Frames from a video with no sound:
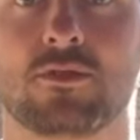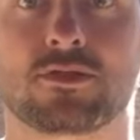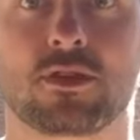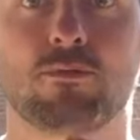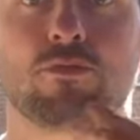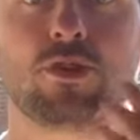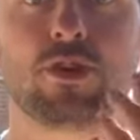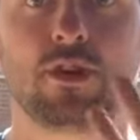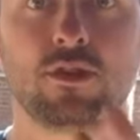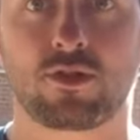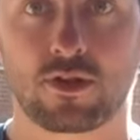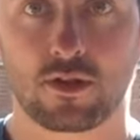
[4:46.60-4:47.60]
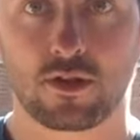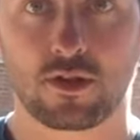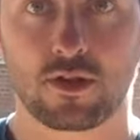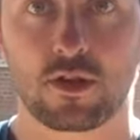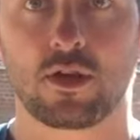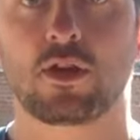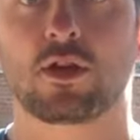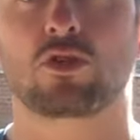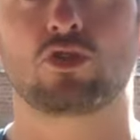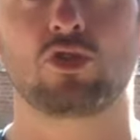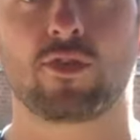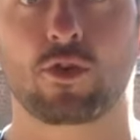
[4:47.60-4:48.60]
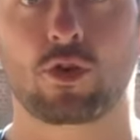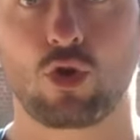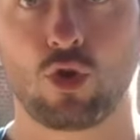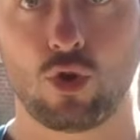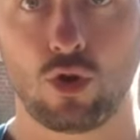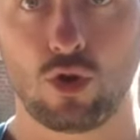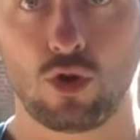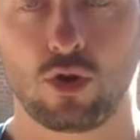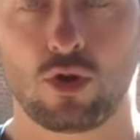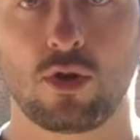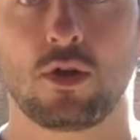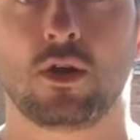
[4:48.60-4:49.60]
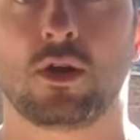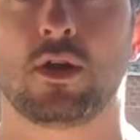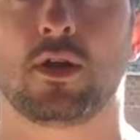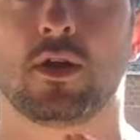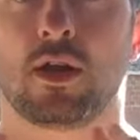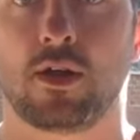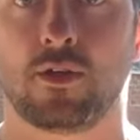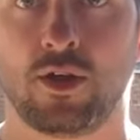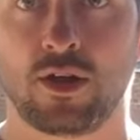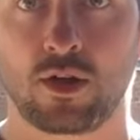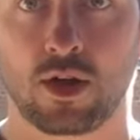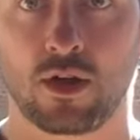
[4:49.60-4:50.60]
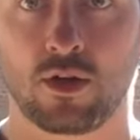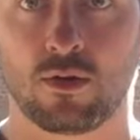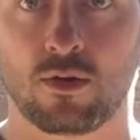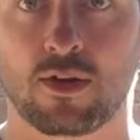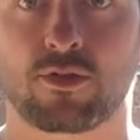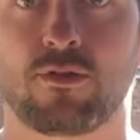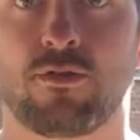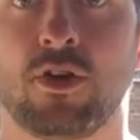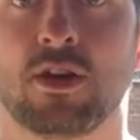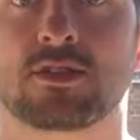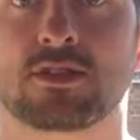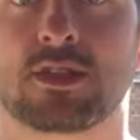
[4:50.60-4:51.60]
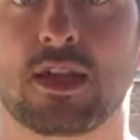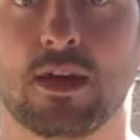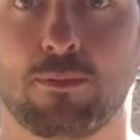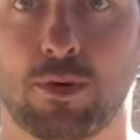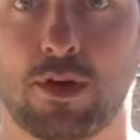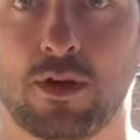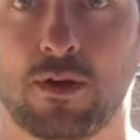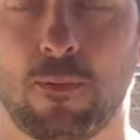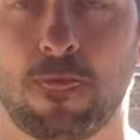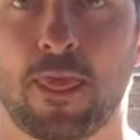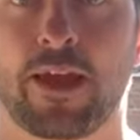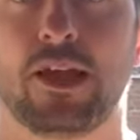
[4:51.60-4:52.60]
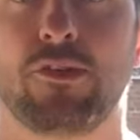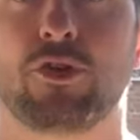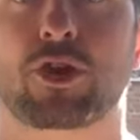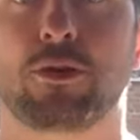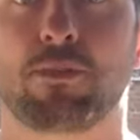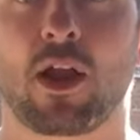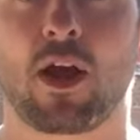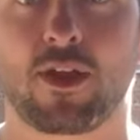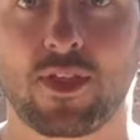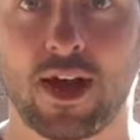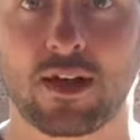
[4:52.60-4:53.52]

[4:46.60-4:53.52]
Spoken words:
So breathe, contract the core, and there you go. That's the first step. If you can apply that